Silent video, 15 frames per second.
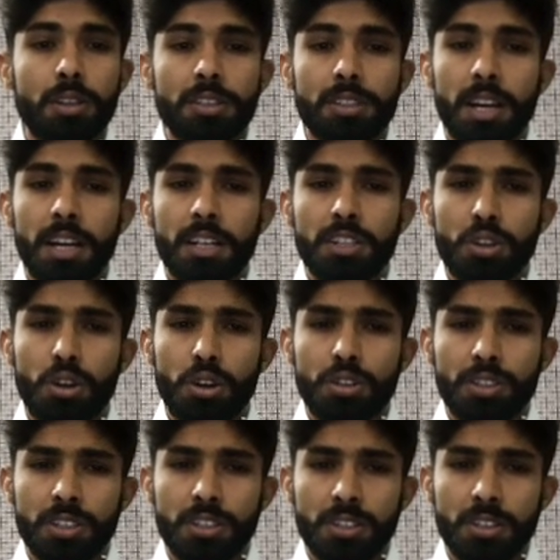site
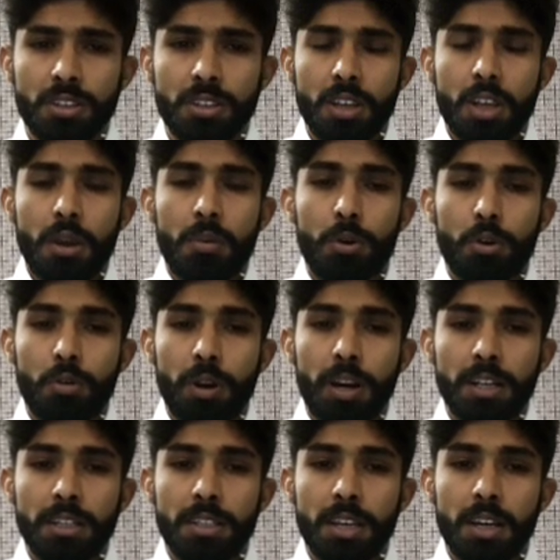geologist
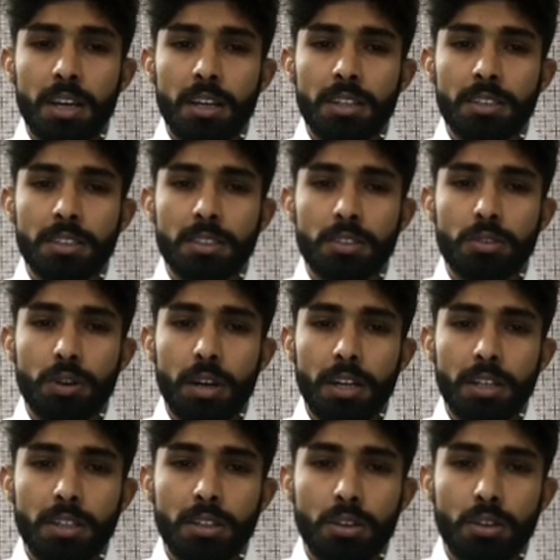provide us
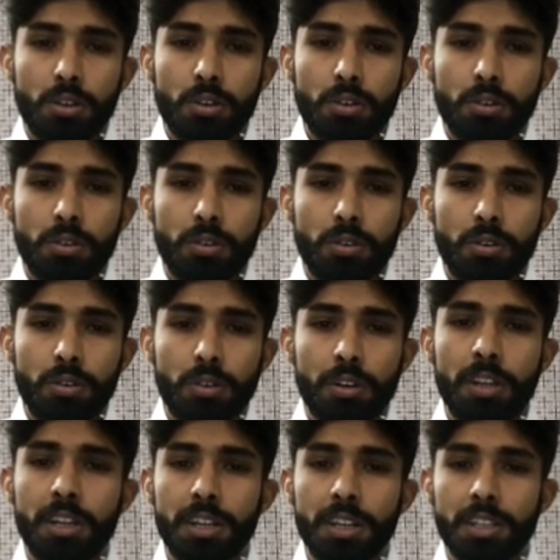joint
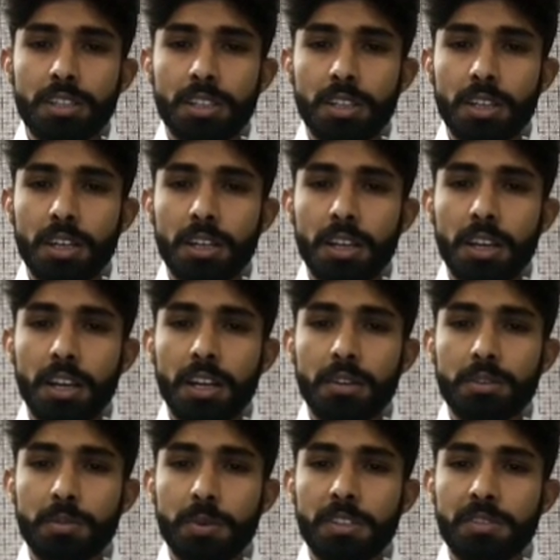orientation data
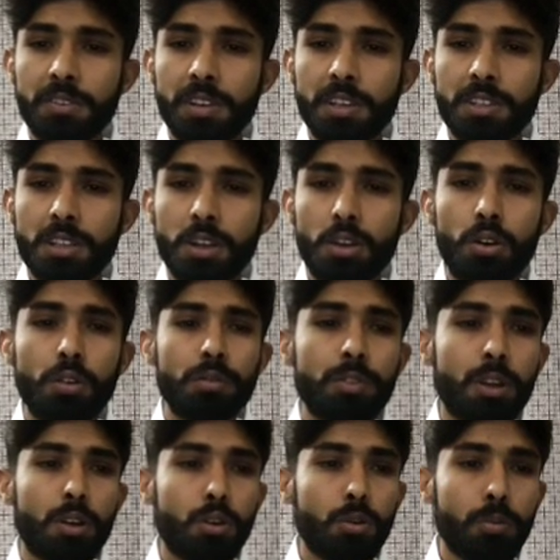and specification of
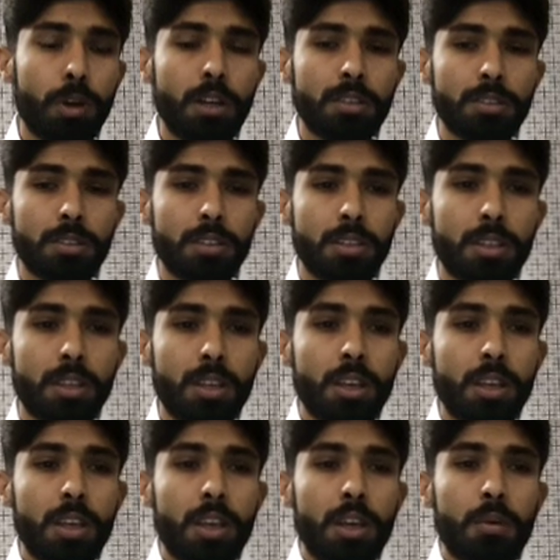the rock mass.
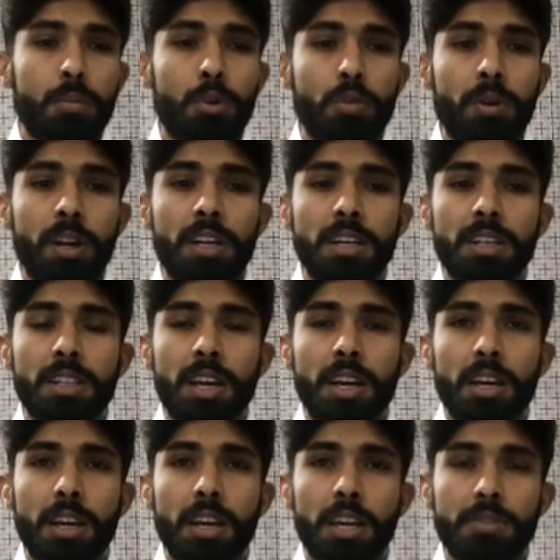Provided
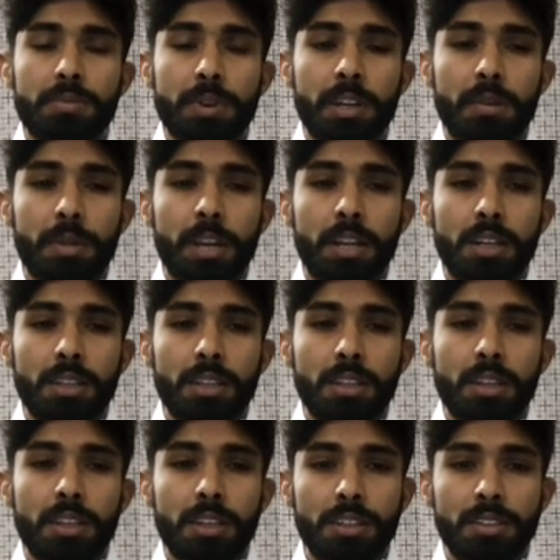the experiment
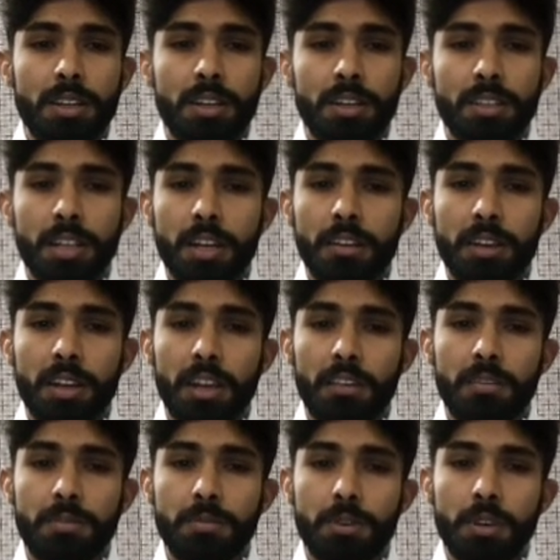results
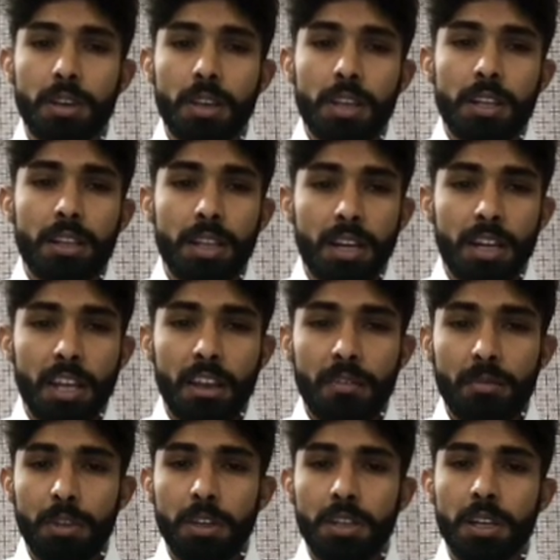that
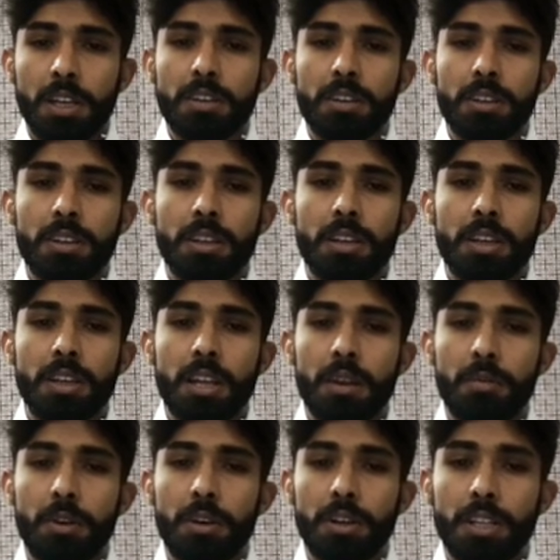have been done in
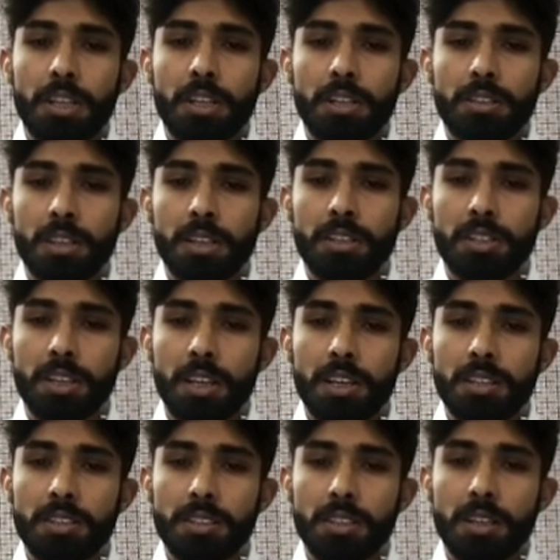laboratory, such
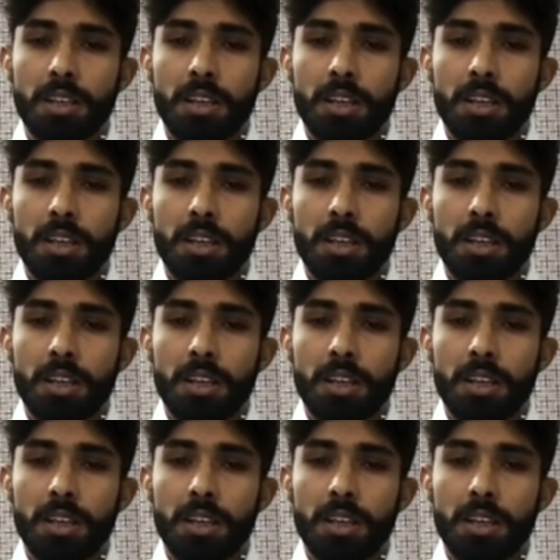as